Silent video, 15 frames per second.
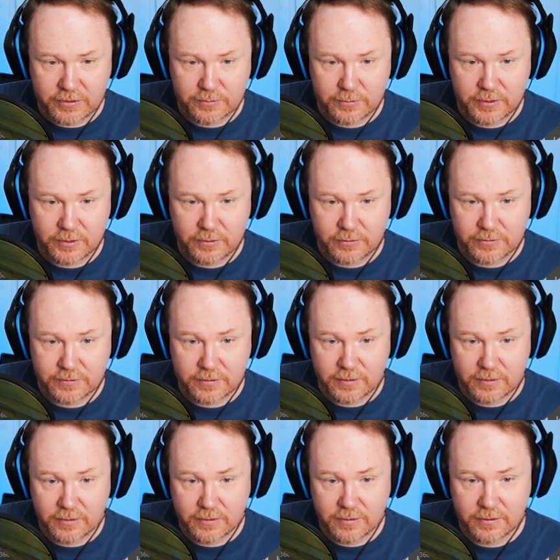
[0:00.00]
we used
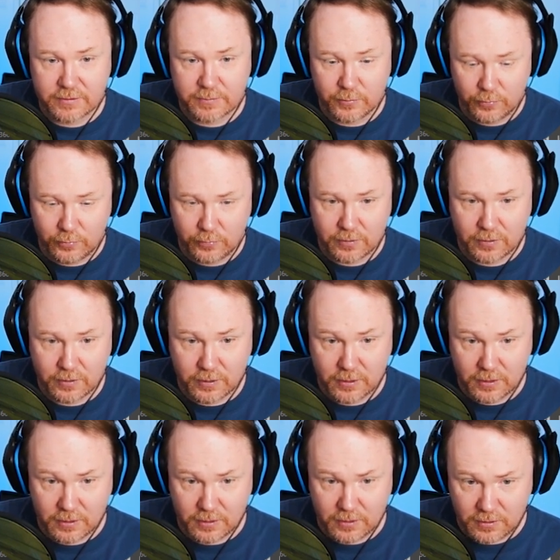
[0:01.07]
the smooth,
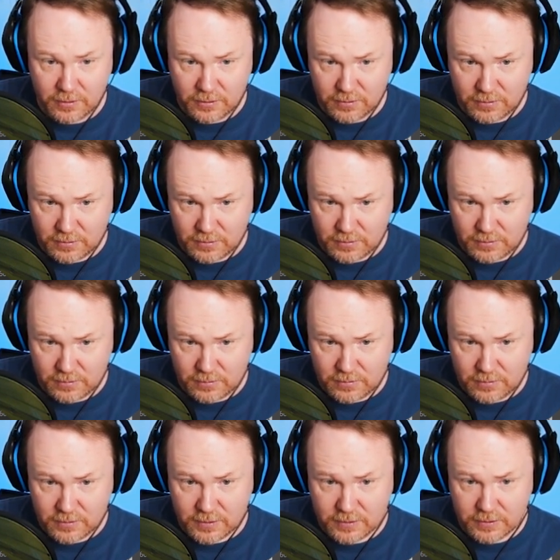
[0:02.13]

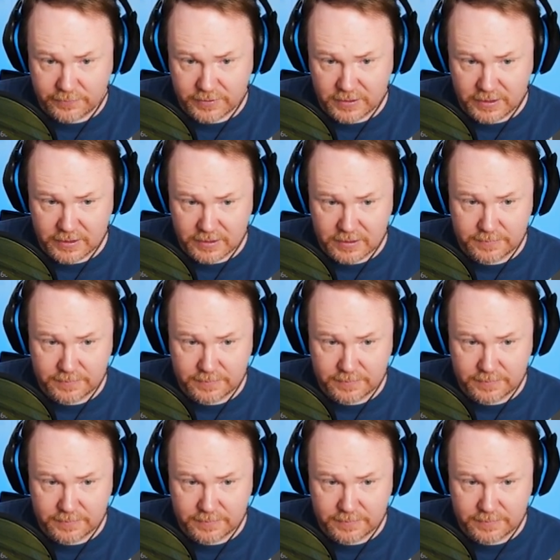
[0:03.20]
the soft select.